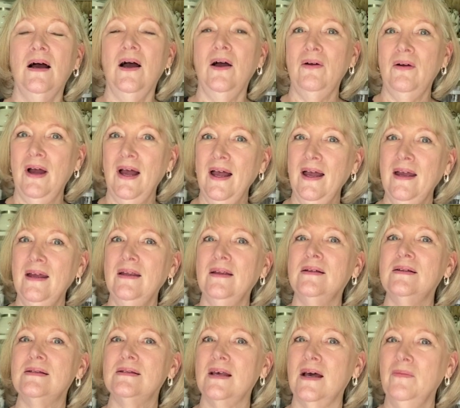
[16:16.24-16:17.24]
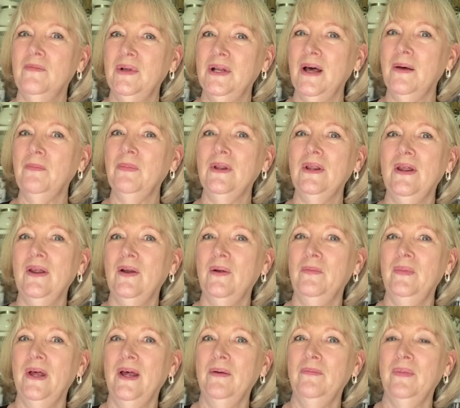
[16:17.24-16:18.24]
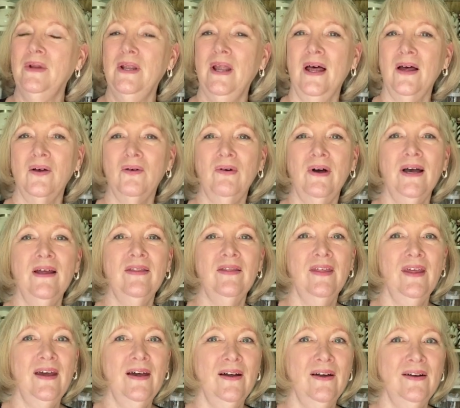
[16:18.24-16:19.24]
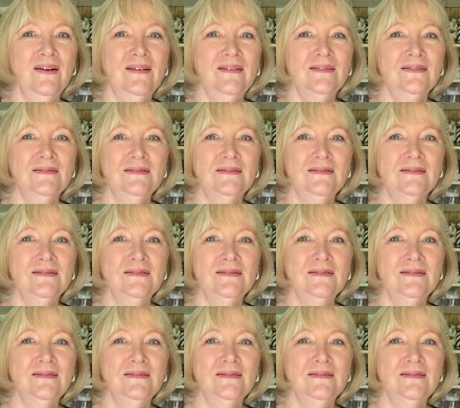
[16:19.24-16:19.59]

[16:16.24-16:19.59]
All right, it's coming up a little bit, but not quite there.